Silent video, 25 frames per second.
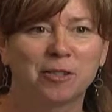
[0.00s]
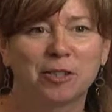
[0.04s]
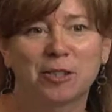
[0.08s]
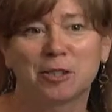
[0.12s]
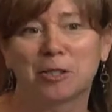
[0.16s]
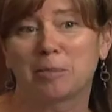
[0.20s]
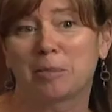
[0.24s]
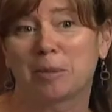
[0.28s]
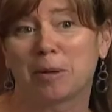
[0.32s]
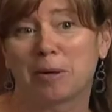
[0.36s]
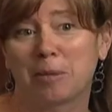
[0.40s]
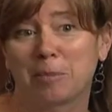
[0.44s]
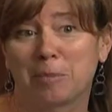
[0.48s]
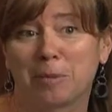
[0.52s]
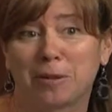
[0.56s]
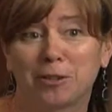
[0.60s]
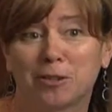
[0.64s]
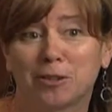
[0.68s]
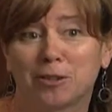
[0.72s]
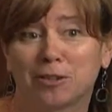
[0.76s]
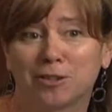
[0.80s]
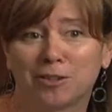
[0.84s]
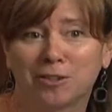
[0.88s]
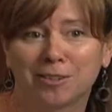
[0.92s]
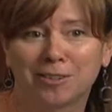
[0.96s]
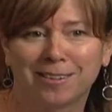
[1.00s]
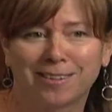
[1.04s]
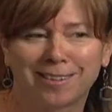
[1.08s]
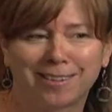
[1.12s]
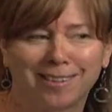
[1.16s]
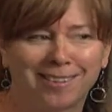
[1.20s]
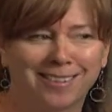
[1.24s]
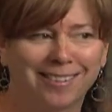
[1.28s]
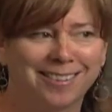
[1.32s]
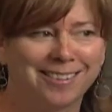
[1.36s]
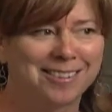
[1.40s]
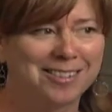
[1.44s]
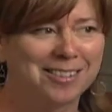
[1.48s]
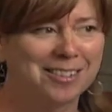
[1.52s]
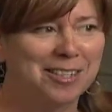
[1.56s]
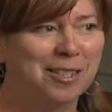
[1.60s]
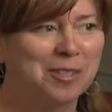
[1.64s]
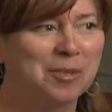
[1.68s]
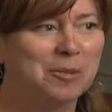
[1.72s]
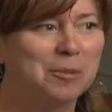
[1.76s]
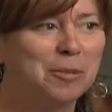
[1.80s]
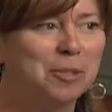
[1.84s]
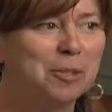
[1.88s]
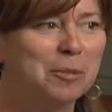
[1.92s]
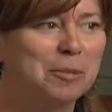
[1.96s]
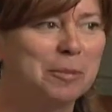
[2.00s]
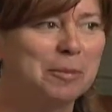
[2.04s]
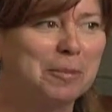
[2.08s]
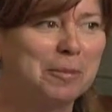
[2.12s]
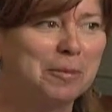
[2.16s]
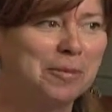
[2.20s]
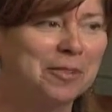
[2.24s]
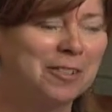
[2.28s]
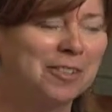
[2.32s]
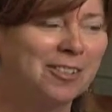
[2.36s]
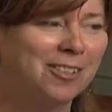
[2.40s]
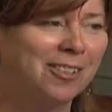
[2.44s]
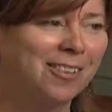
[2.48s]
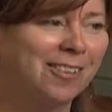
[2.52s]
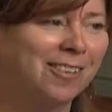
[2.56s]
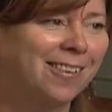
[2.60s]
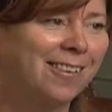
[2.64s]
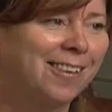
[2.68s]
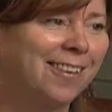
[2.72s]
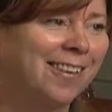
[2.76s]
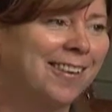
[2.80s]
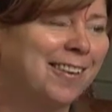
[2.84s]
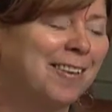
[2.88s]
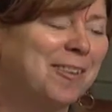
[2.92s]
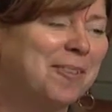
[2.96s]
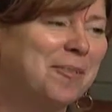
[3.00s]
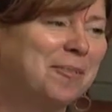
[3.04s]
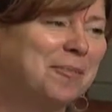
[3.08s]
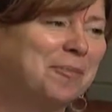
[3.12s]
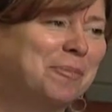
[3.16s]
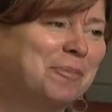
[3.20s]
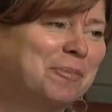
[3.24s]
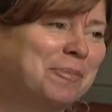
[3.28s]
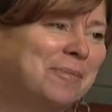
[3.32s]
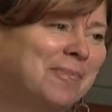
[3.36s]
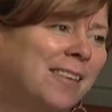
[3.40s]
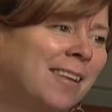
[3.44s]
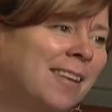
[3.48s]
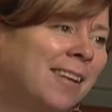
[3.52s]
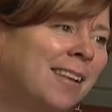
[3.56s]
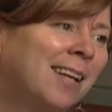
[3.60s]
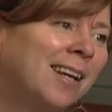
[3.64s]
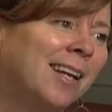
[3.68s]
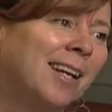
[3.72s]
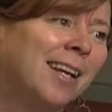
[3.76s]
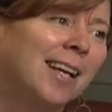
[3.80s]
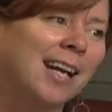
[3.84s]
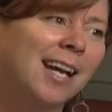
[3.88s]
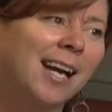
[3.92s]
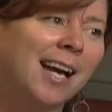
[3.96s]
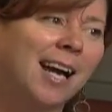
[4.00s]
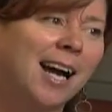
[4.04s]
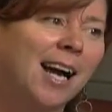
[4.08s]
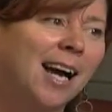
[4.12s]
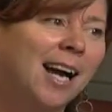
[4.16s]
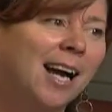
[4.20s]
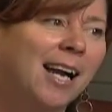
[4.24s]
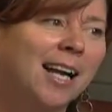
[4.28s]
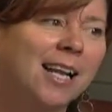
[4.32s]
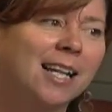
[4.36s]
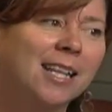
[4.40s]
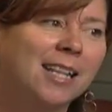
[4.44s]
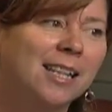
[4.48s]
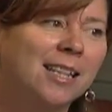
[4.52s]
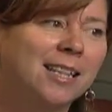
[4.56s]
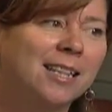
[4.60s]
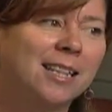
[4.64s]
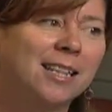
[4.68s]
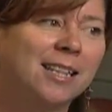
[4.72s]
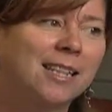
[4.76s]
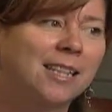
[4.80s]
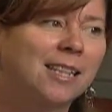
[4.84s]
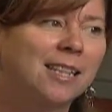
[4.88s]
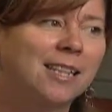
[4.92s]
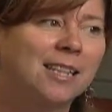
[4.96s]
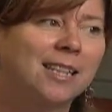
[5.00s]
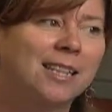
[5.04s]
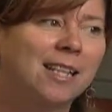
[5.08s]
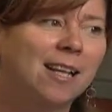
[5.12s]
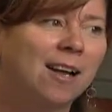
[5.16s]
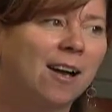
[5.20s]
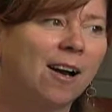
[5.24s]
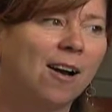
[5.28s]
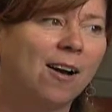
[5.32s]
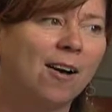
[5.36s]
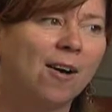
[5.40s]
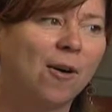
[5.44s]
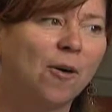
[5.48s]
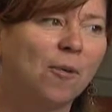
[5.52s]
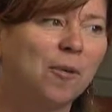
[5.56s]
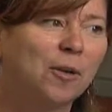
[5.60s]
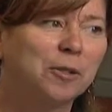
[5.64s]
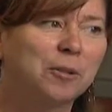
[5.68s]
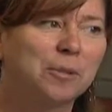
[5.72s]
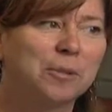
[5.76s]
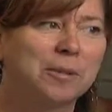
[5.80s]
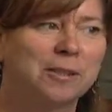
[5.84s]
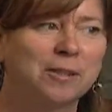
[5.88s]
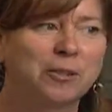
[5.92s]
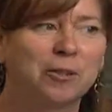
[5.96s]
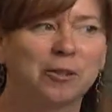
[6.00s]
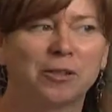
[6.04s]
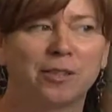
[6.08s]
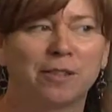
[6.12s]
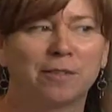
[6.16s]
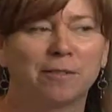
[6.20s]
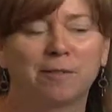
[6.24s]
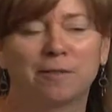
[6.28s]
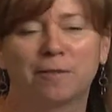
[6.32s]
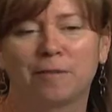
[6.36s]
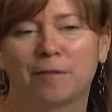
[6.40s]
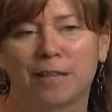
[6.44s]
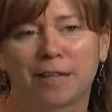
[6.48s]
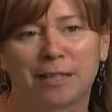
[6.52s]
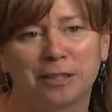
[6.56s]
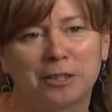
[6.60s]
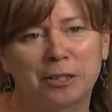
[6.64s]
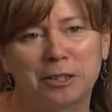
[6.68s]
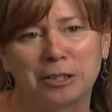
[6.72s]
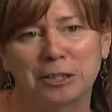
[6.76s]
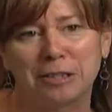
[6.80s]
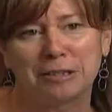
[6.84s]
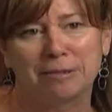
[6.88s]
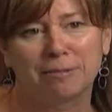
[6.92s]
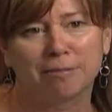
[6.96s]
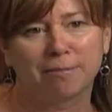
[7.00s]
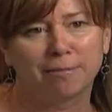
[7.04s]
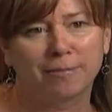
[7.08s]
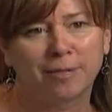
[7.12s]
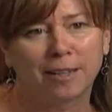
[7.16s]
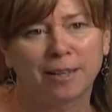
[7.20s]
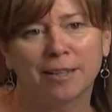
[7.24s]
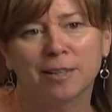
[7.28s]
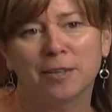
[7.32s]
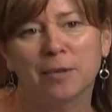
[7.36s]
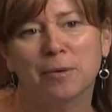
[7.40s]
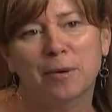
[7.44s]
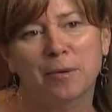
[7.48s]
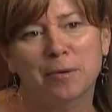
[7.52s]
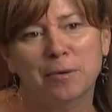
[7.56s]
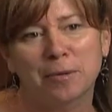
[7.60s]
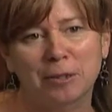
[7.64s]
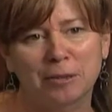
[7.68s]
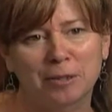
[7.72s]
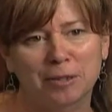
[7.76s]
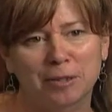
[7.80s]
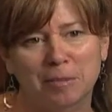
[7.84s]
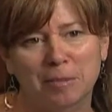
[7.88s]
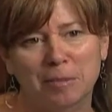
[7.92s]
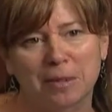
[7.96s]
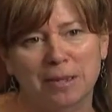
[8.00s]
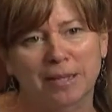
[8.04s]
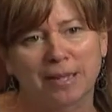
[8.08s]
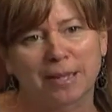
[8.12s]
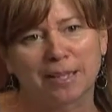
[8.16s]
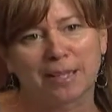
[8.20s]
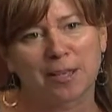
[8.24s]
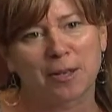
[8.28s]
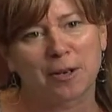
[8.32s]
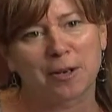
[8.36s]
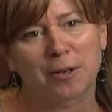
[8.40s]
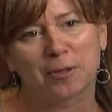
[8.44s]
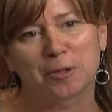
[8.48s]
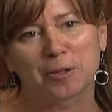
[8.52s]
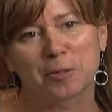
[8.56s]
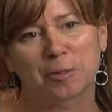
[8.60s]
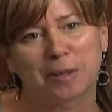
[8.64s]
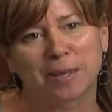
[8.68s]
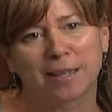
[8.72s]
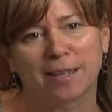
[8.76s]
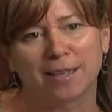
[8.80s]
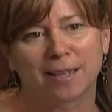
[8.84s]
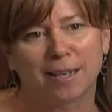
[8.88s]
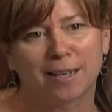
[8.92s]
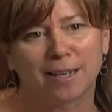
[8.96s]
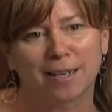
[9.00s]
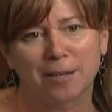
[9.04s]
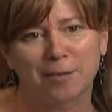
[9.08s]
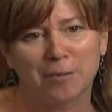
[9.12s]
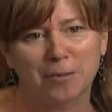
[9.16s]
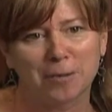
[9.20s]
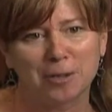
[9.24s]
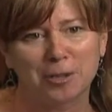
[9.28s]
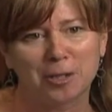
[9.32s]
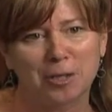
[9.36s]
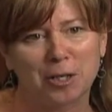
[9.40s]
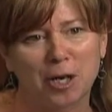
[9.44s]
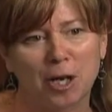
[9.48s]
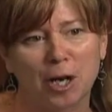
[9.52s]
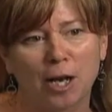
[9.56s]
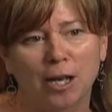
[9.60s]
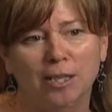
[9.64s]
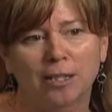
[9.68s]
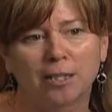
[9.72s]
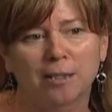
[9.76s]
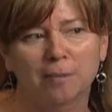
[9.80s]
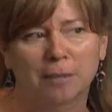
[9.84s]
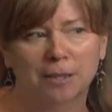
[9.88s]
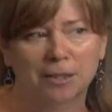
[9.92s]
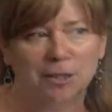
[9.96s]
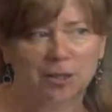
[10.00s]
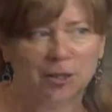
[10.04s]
was inspired by Ginger and Gilligan's Island. I wanted to be a movie star. I always was interested in fashion. I knew I would do something in the arts, but I was not. My